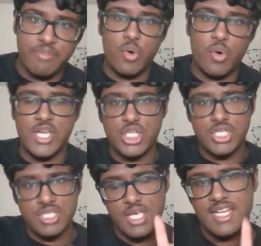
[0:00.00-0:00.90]

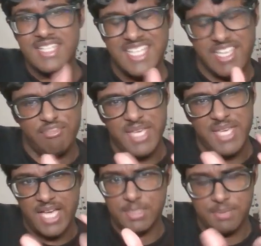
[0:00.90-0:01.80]
equations to give me
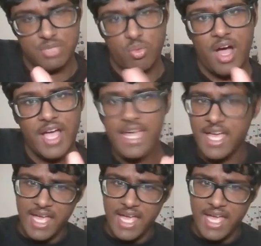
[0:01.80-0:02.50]
X plus Y?